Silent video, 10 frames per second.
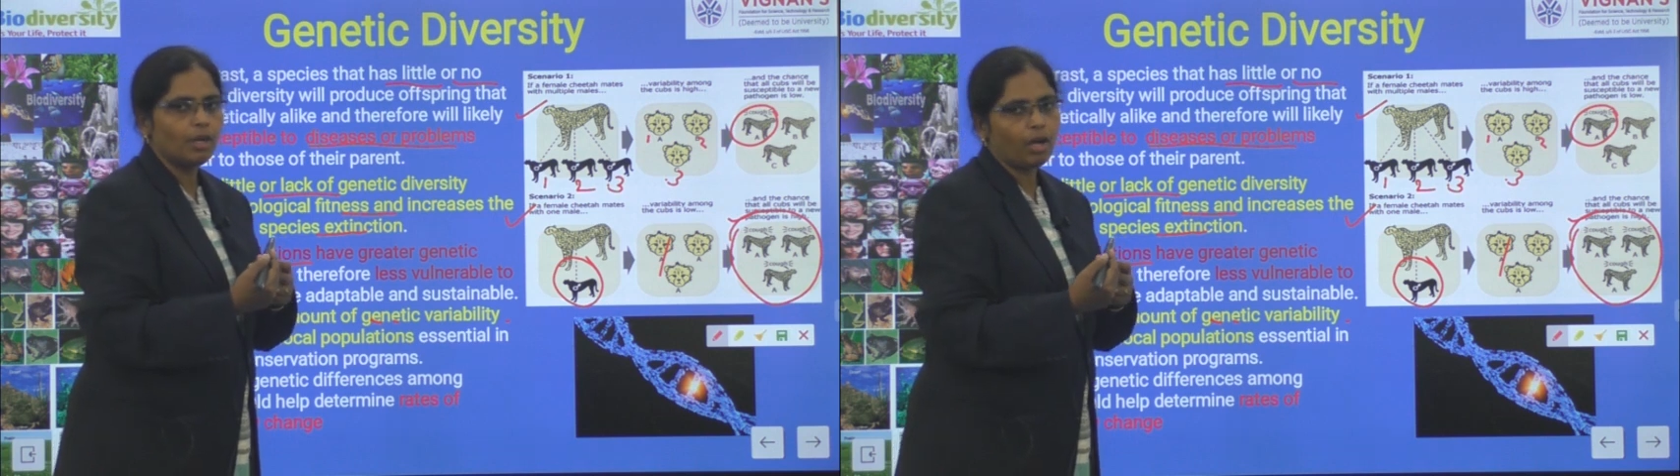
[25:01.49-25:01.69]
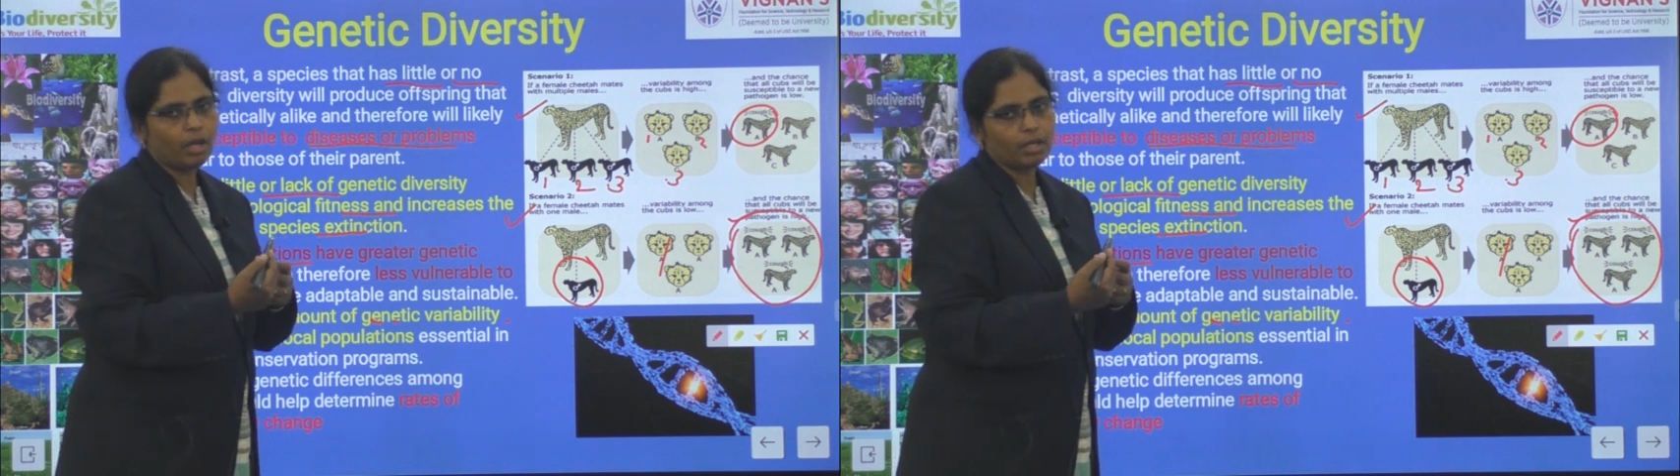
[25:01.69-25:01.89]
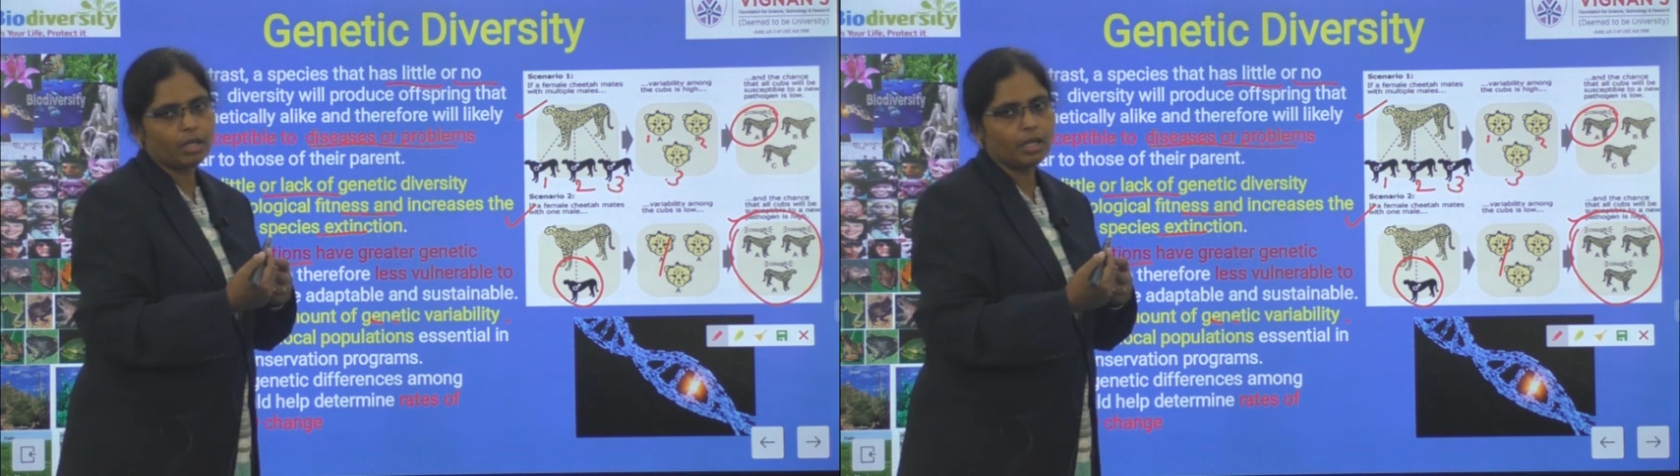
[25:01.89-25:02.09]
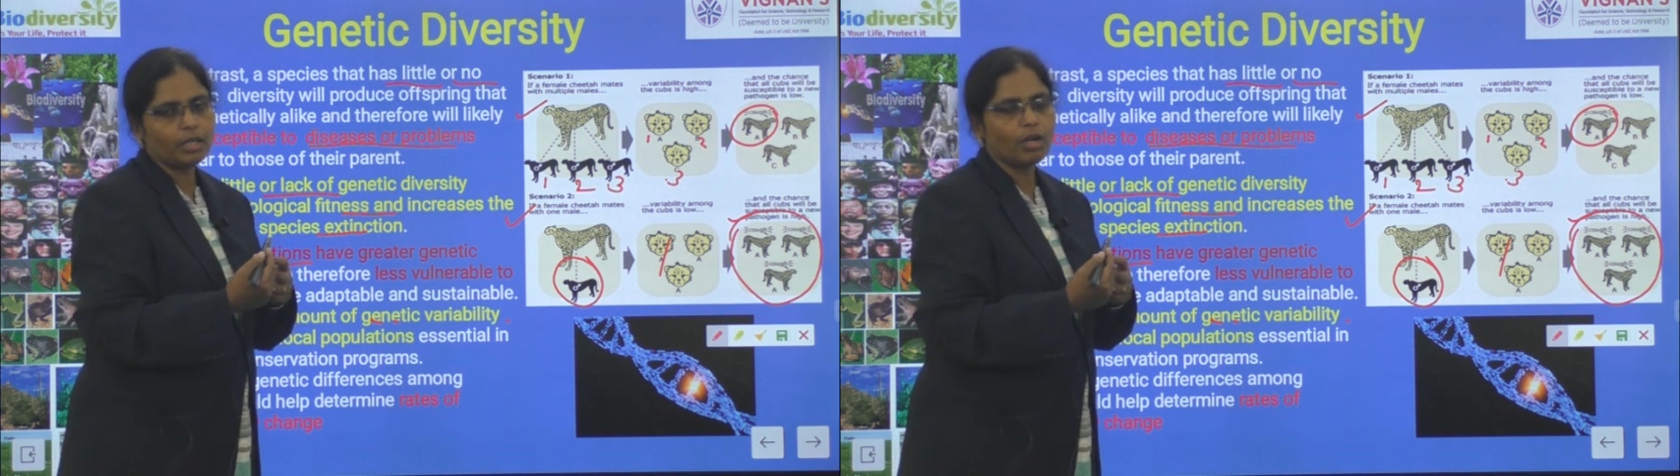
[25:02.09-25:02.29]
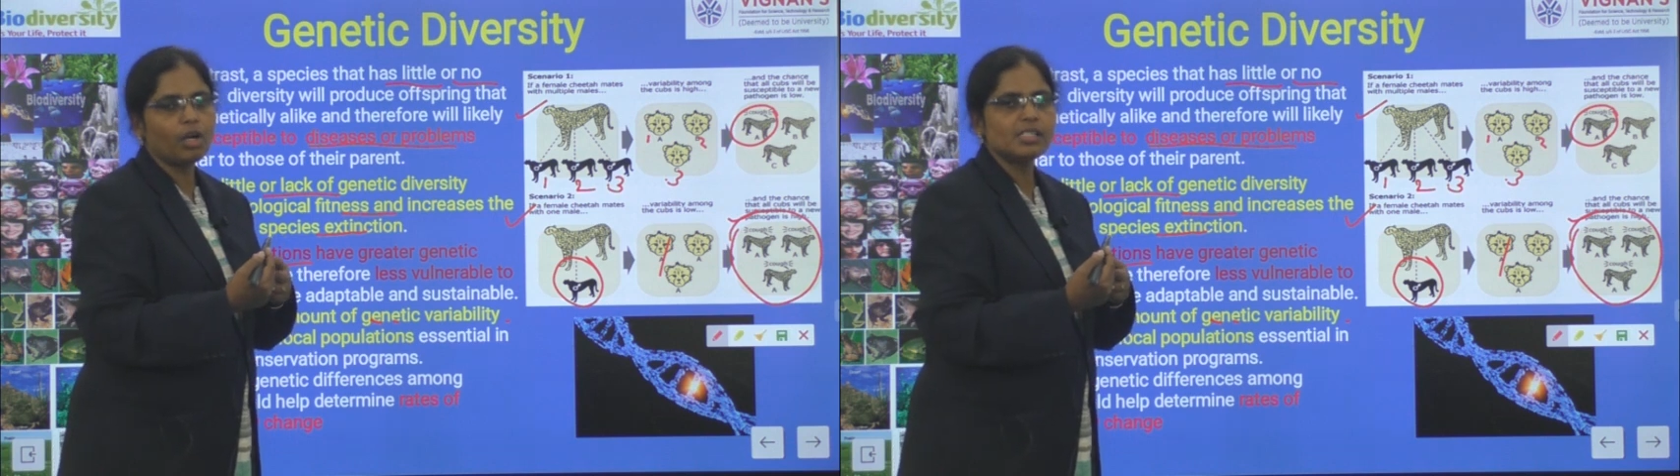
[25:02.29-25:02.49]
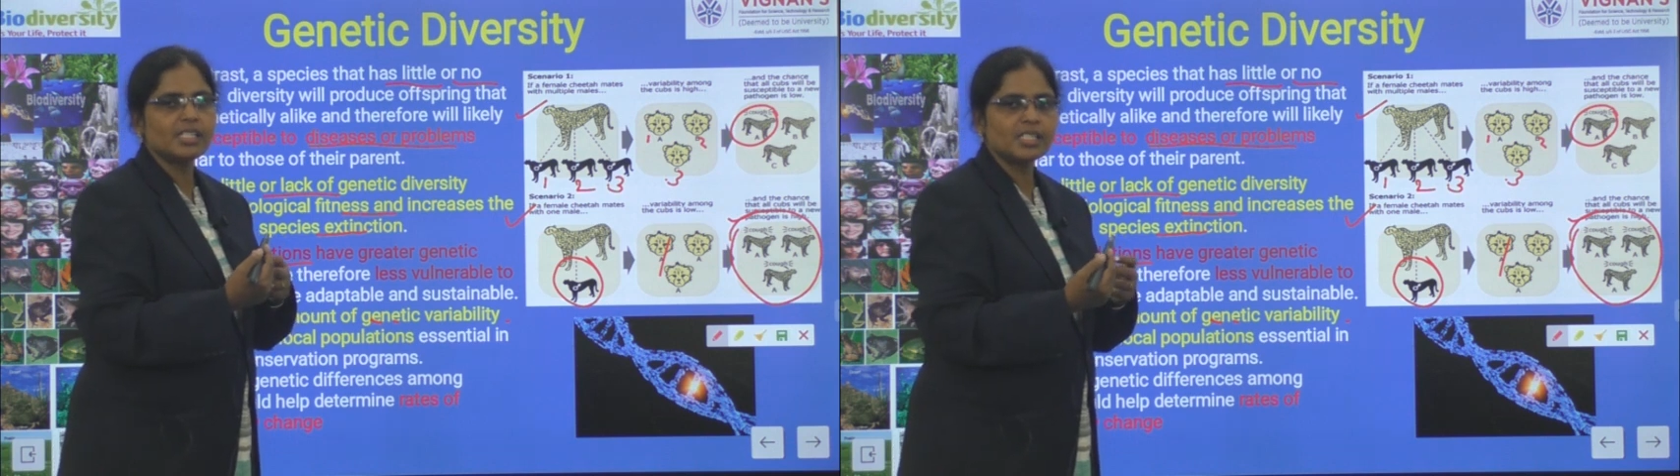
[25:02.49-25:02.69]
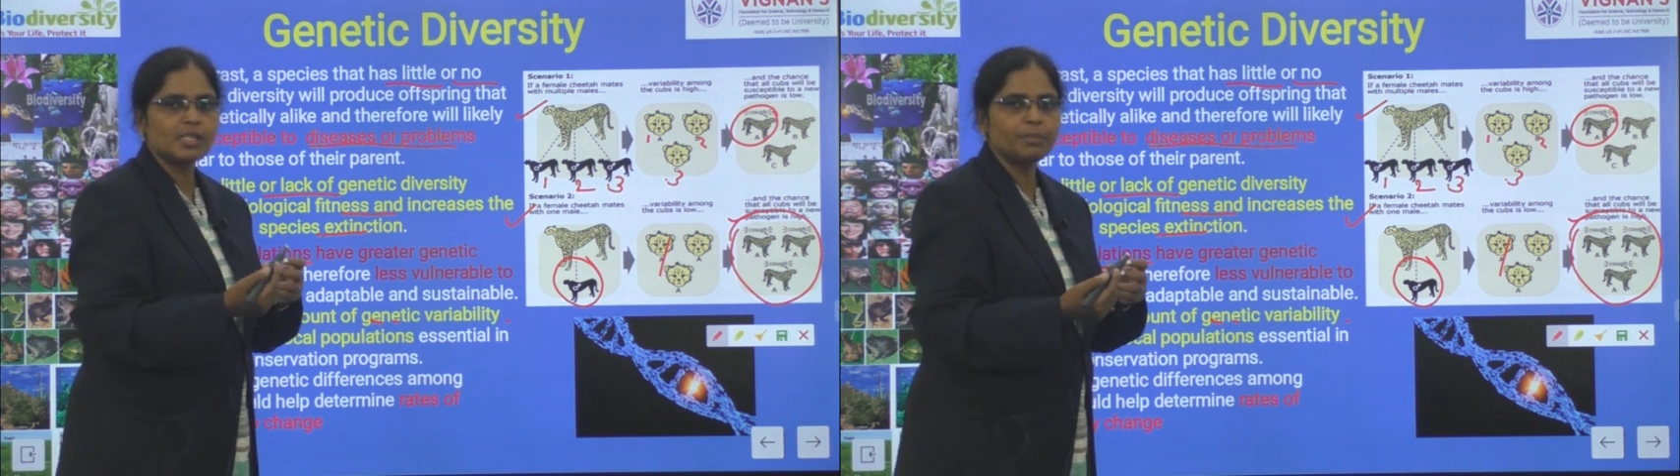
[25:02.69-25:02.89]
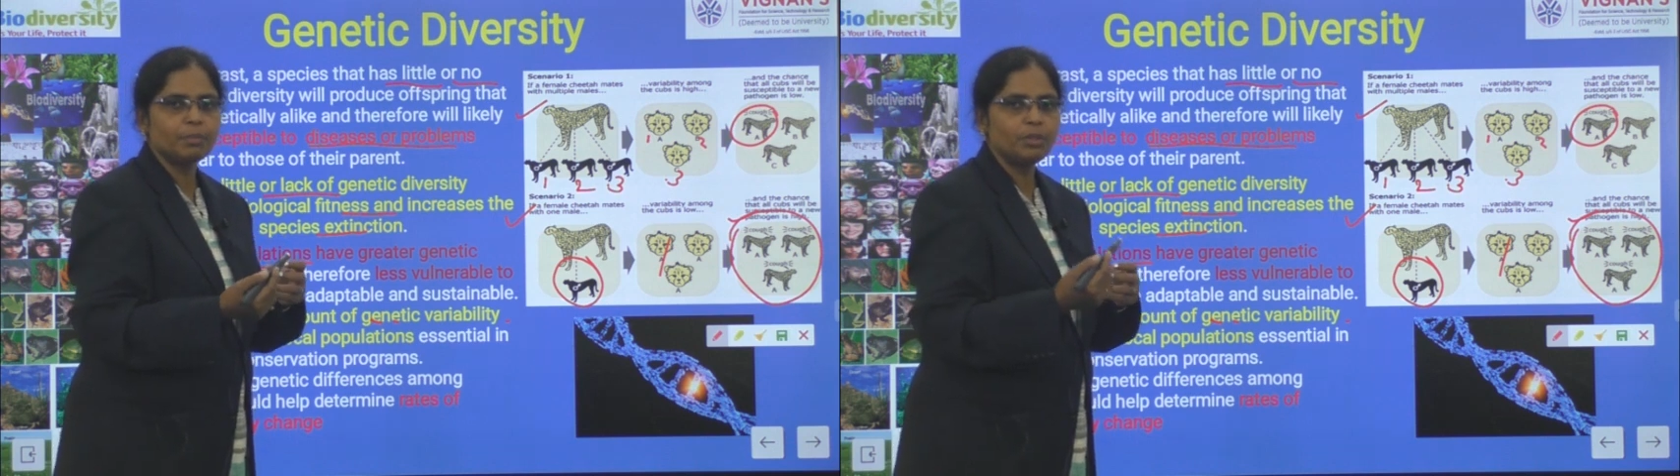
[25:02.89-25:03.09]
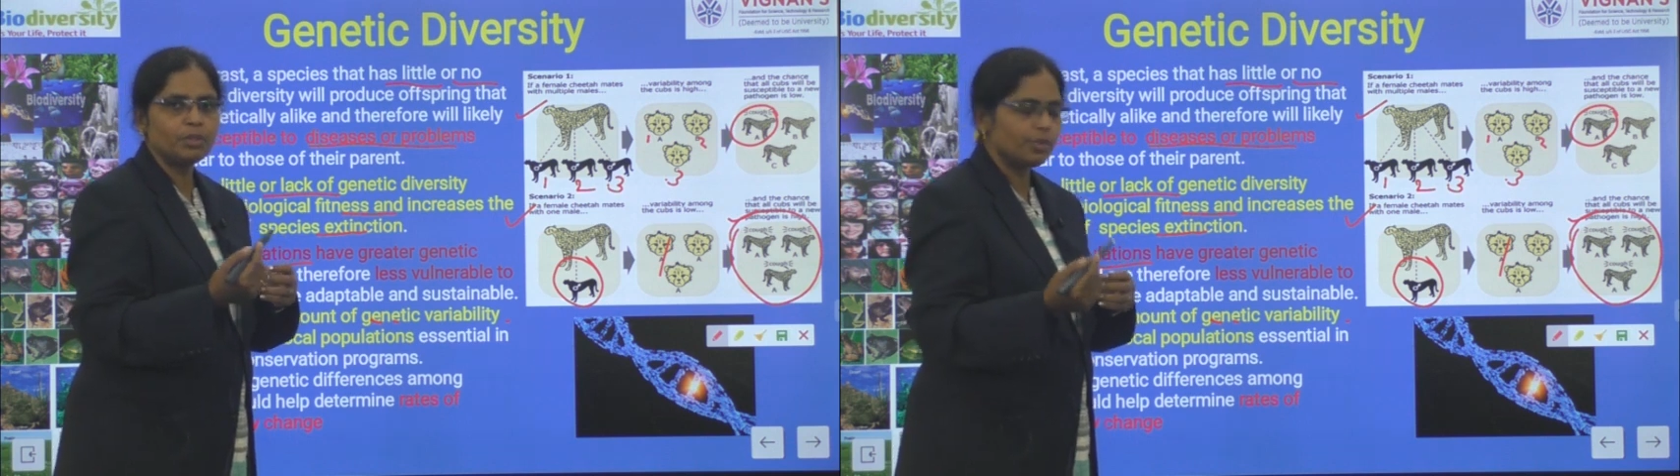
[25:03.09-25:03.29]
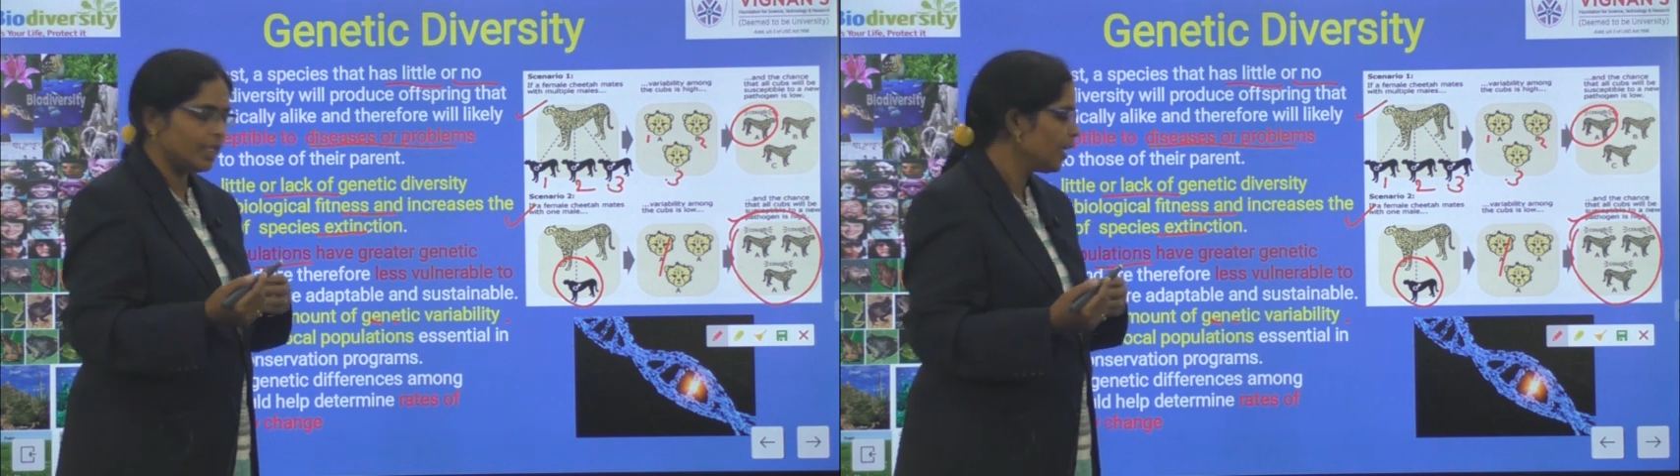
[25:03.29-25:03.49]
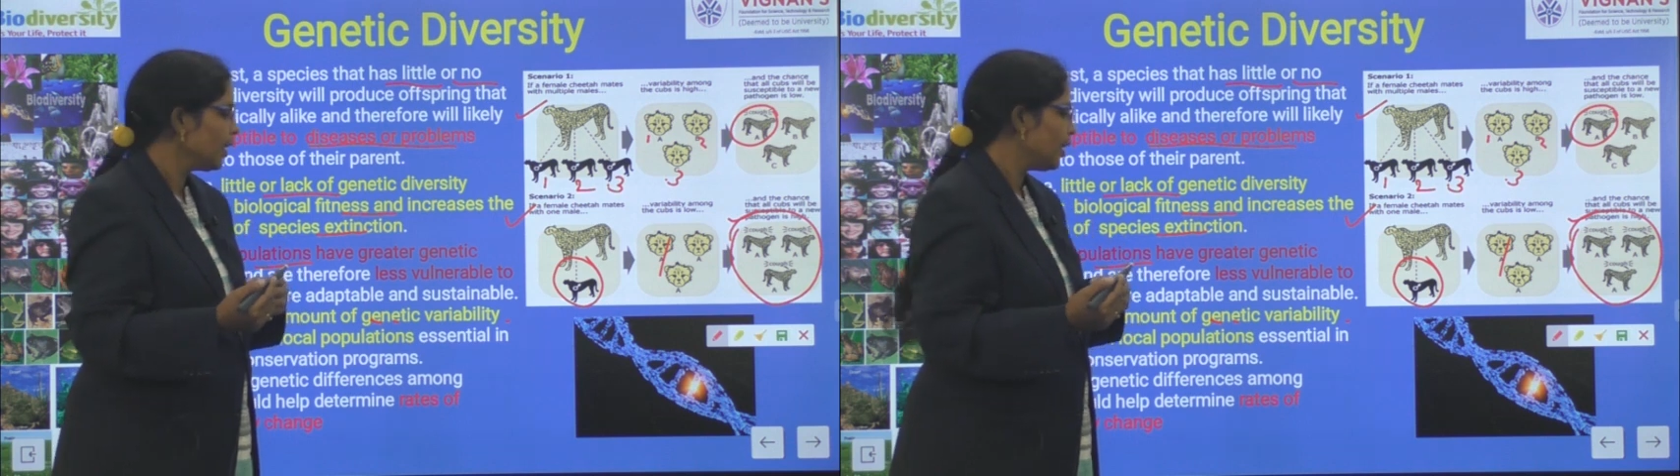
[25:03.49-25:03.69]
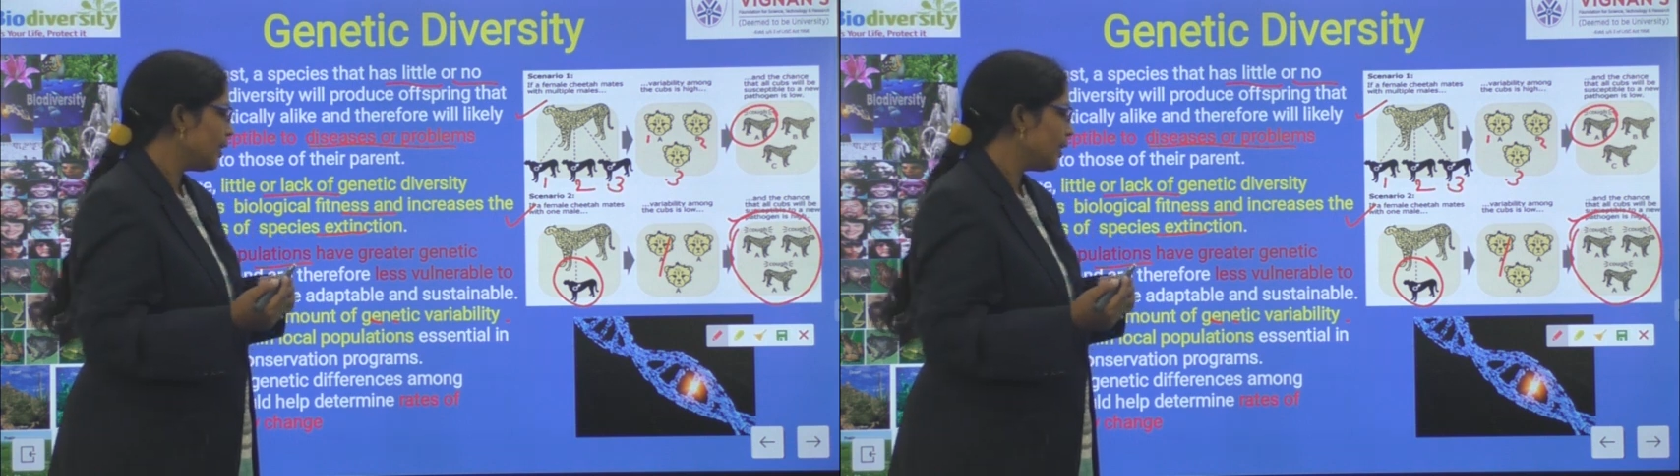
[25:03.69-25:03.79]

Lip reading: are not susceptible to the